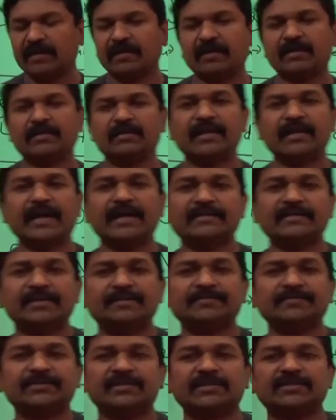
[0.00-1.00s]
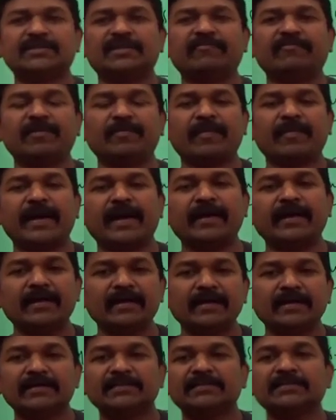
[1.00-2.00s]
the assumptions given by
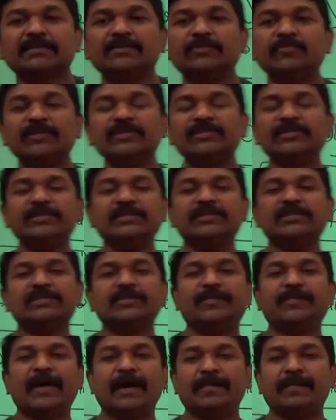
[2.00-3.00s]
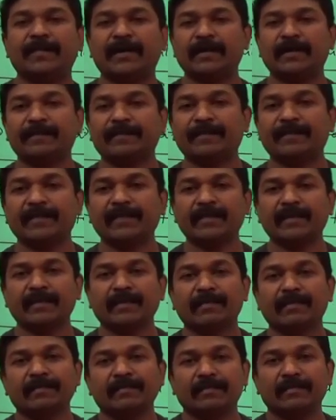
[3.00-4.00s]
USGS department,
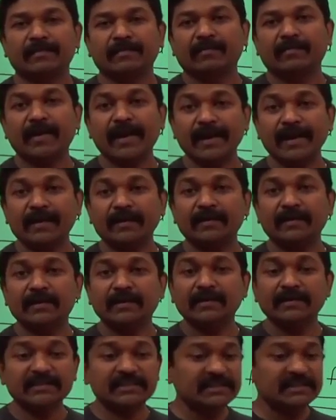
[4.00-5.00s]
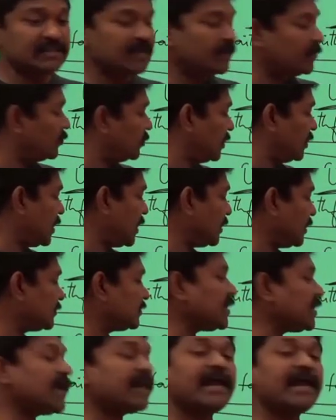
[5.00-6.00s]
right? This is about the
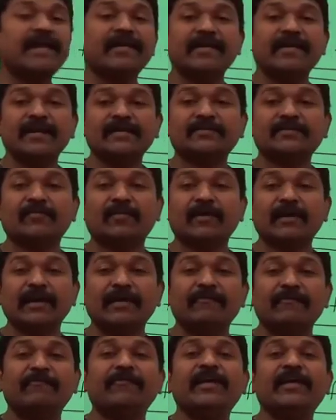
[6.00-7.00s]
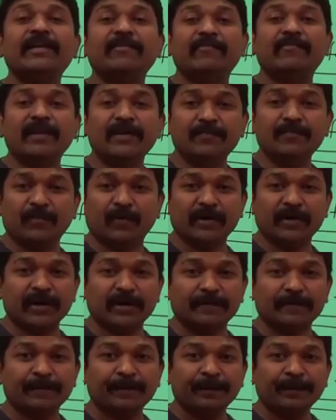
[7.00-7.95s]
San Andreas fault line, very important.